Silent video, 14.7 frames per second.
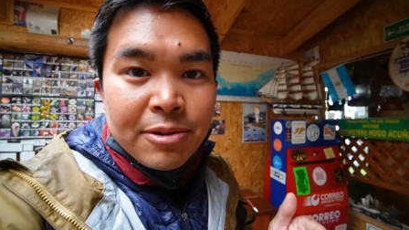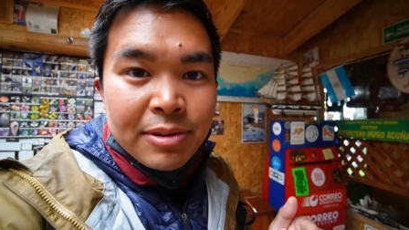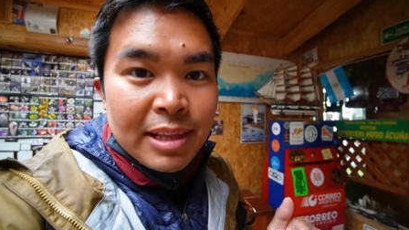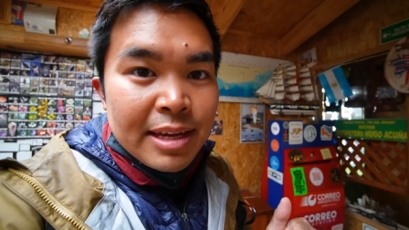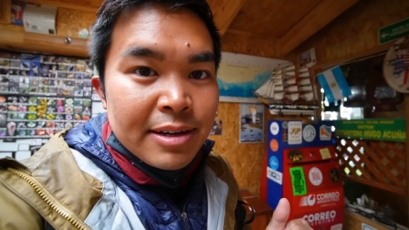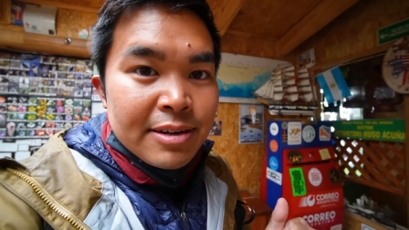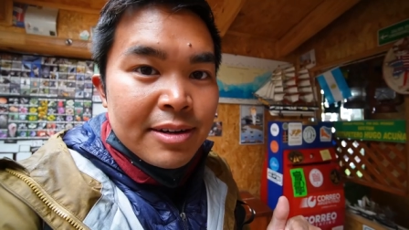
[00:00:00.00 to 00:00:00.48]
own
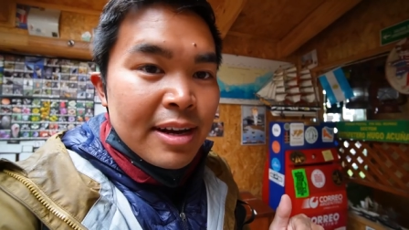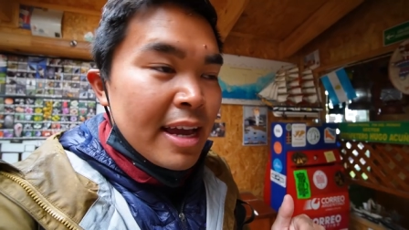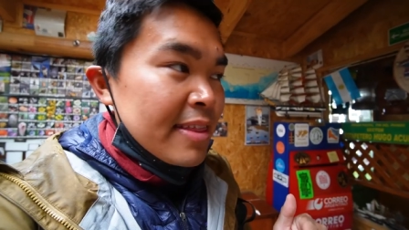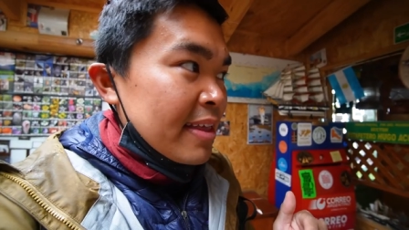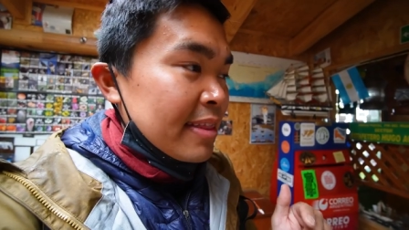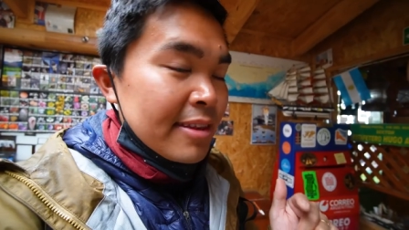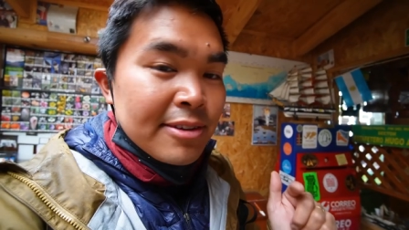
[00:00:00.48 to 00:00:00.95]
letter
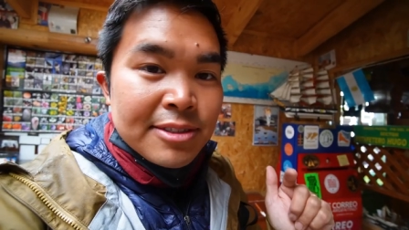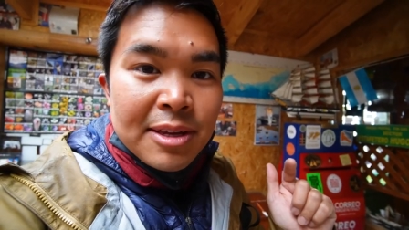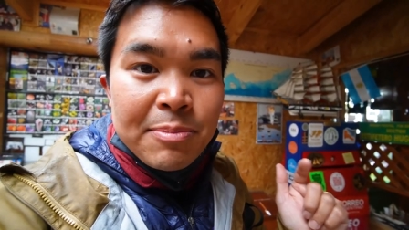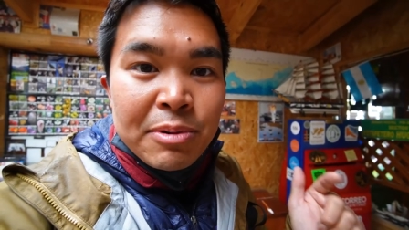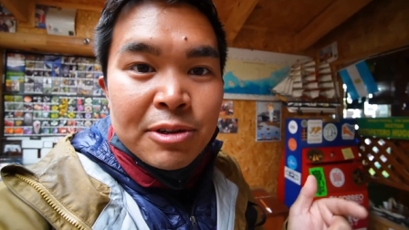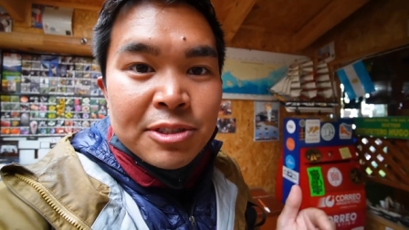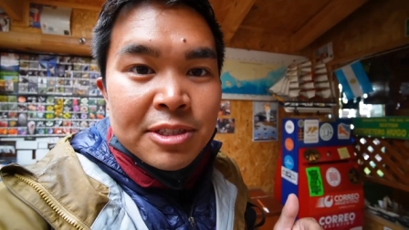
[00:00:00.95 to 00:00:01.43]
and then there's
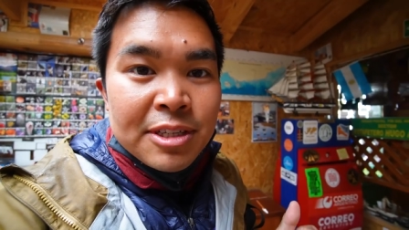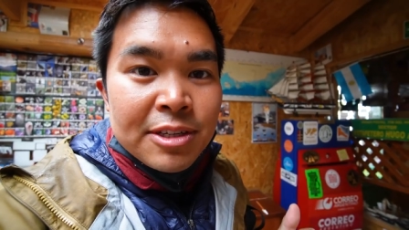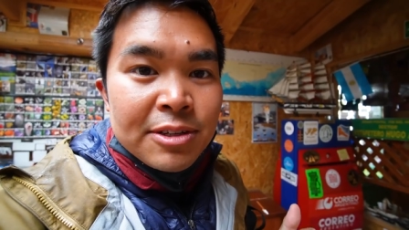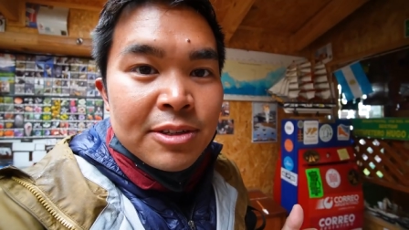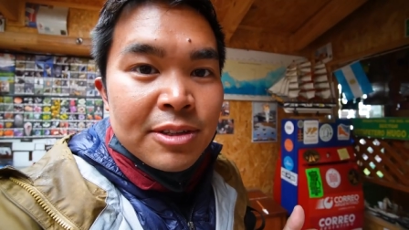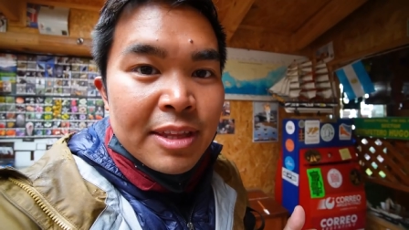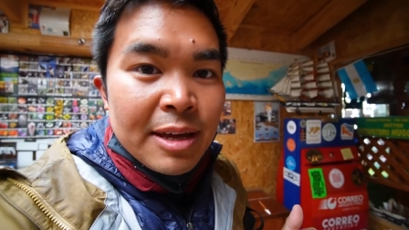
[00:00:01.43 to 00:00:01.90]
a person
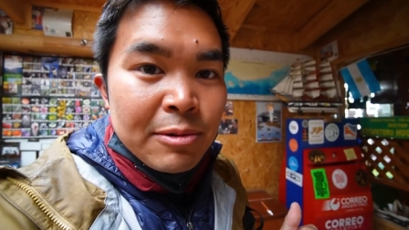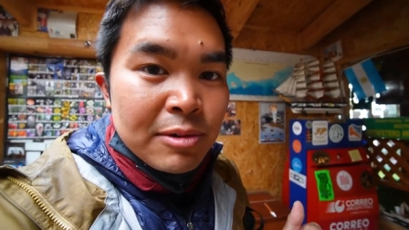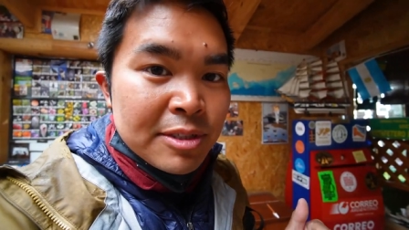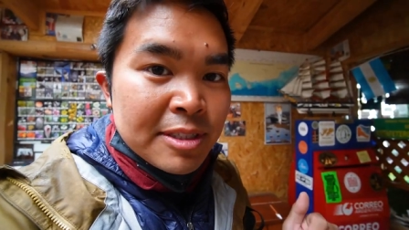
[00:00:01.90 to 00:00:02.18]
here that will